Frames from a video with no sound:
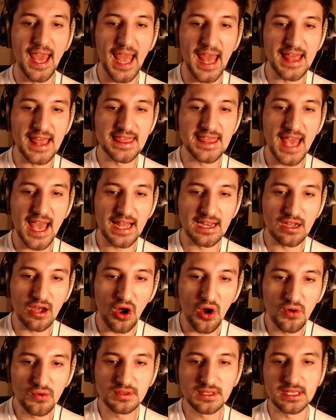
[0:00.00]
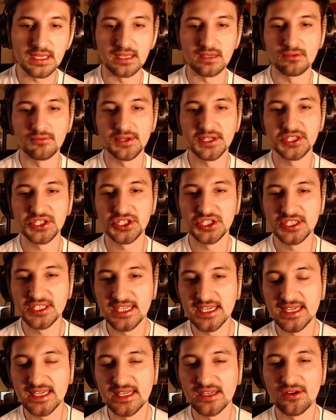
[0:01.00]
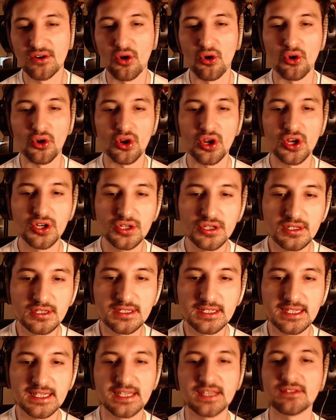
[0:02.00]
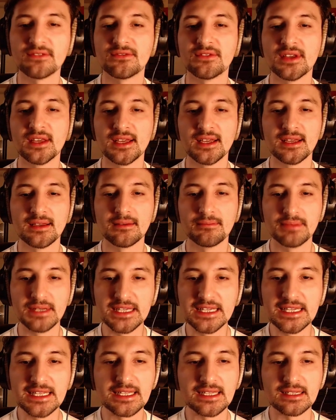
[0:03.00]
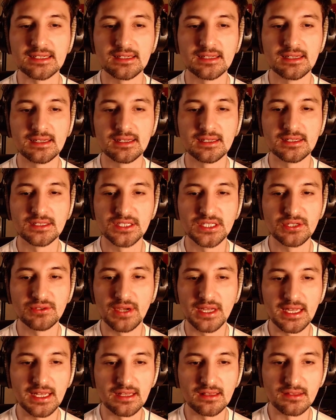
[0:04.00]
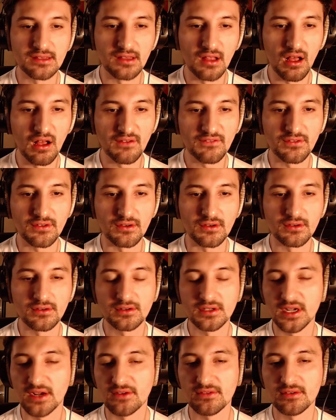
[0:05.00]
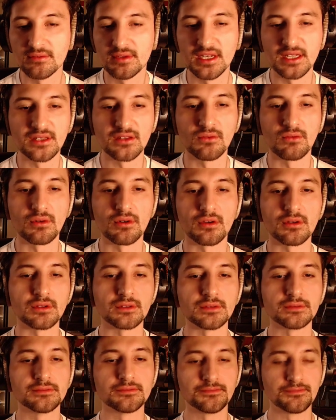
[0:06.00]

"and that only which did or could give beginning to any lawful government in the world."